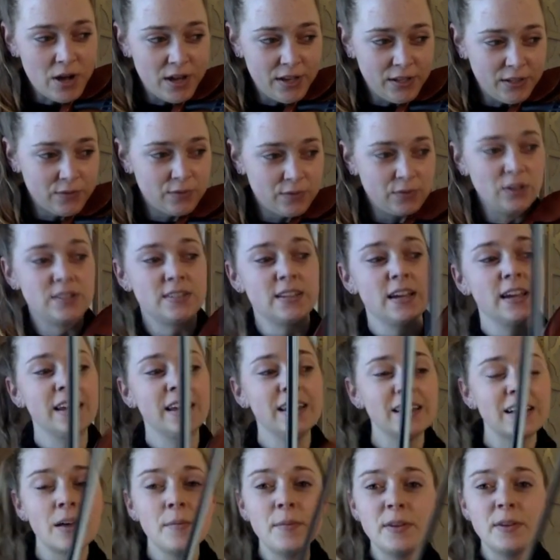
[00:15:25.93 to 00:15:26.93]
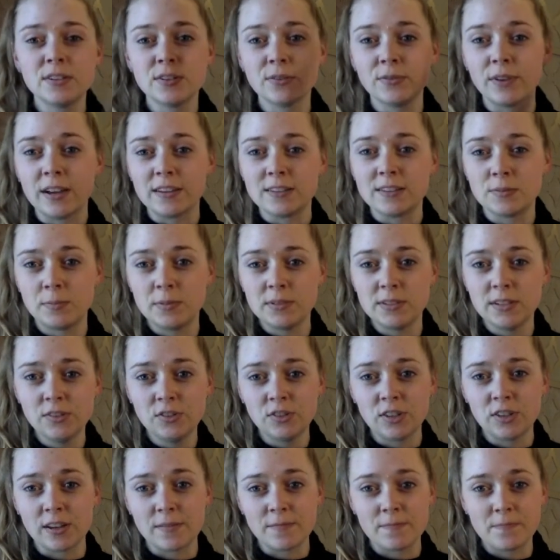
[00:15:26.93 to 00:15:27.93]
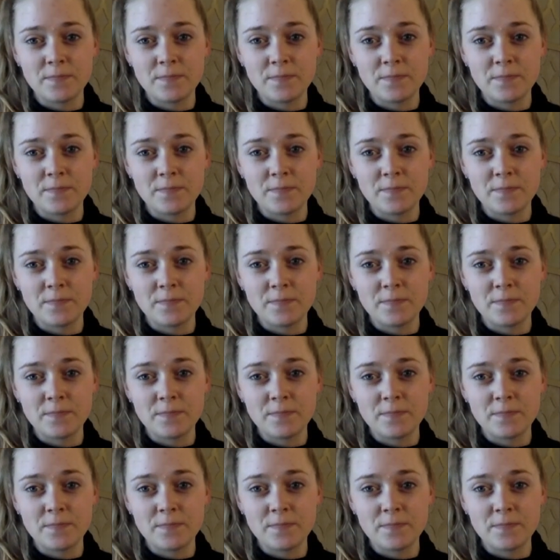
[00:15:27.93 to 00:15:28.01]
pause for a second, come into rest position.